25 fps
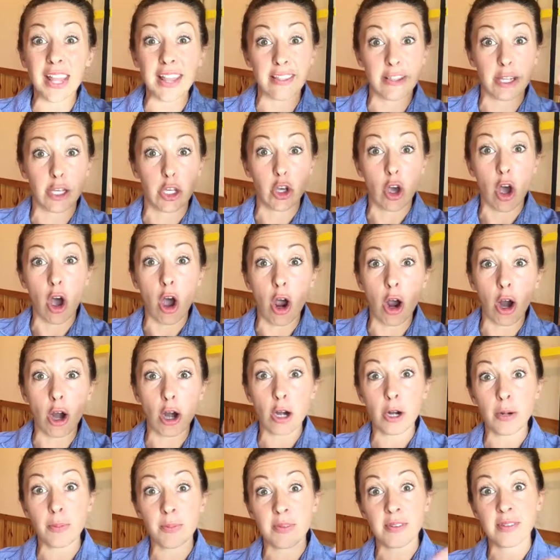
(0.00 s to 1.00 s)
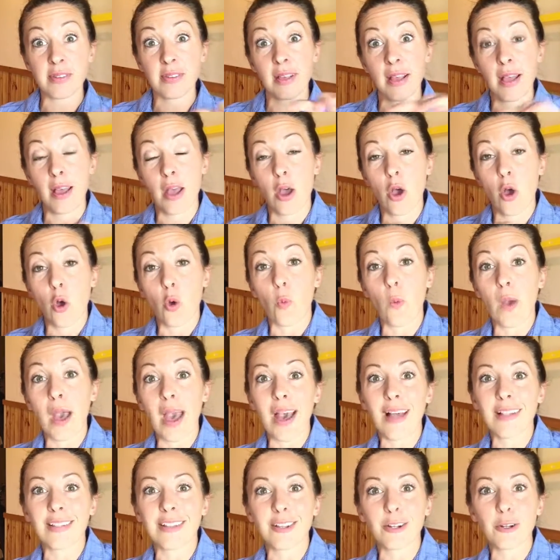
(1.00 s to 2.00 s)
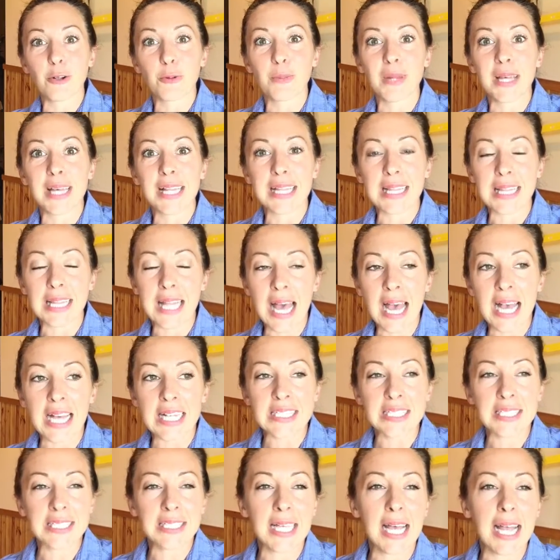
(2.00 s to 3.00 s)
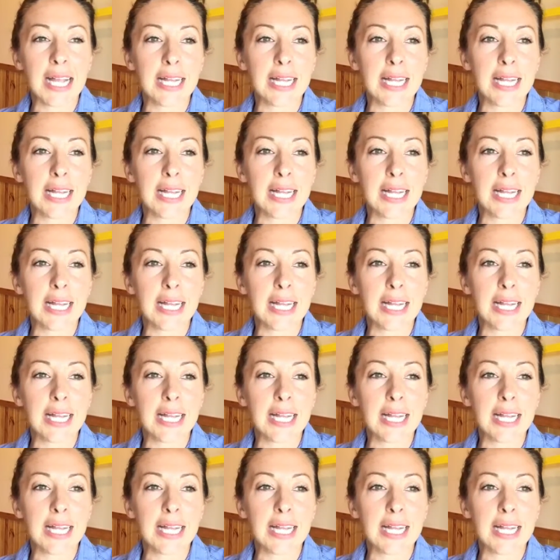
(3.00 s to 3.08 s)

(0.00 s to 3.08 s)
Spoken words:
then the carbs went a little bit less.